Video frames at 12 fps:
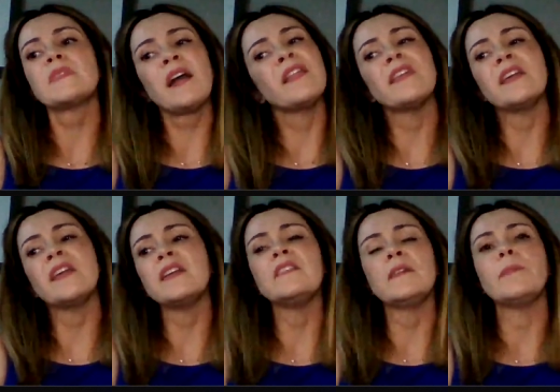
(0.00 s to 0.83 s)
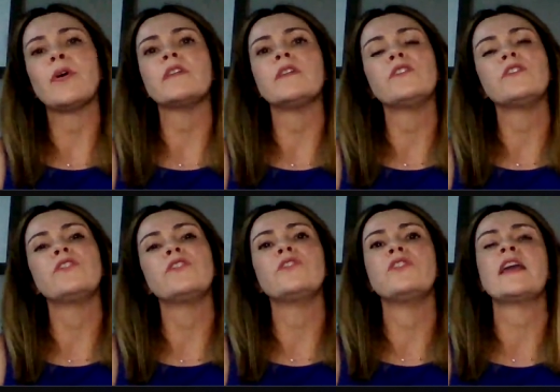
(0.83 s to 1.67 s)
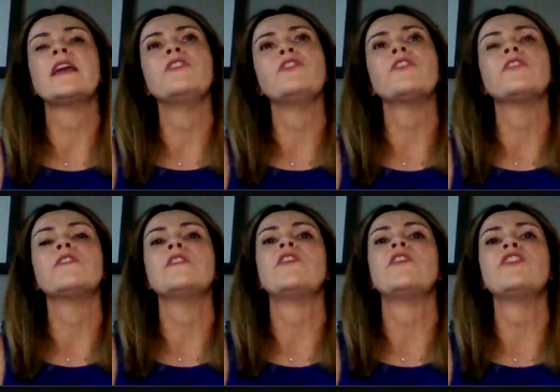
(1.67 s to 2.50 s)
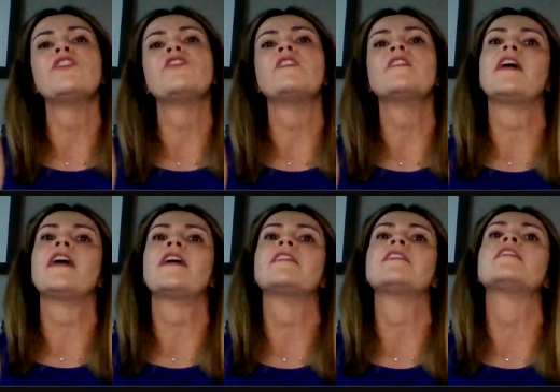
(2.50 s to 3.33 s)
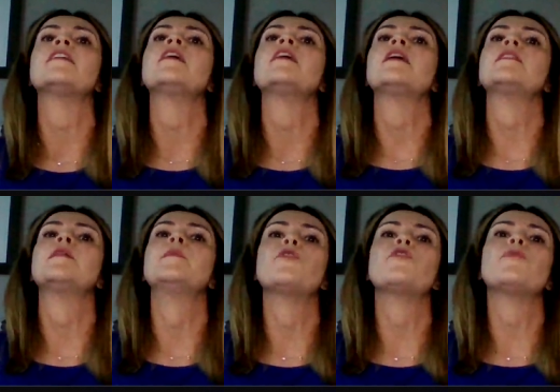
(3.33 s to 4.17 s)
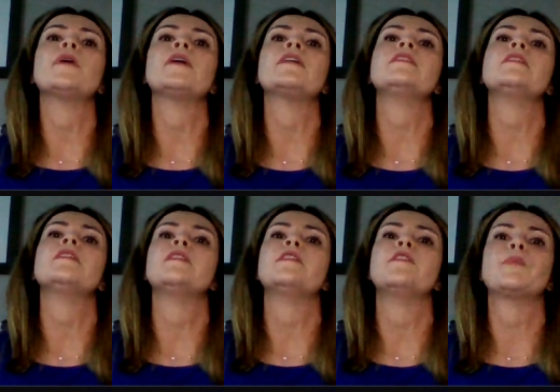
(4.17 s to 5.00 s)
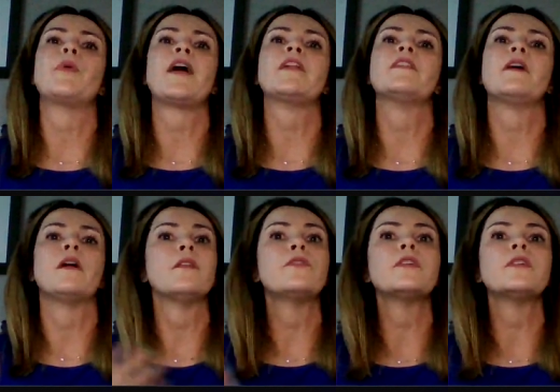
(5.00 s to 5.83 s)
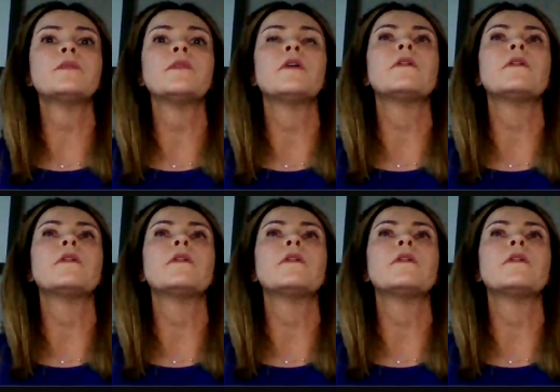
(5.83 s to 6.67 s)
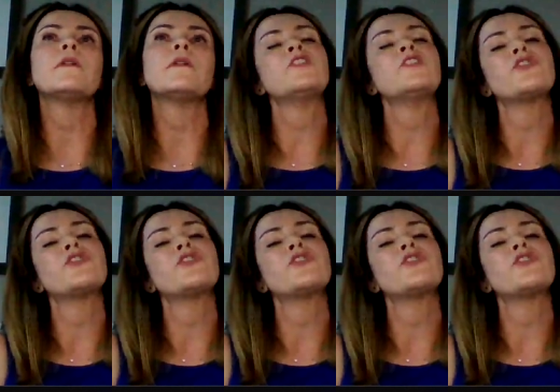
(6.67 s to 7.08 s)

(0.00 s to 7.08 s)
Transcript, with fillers: I think it's important to take into consideration that the movement is spread all over the world and each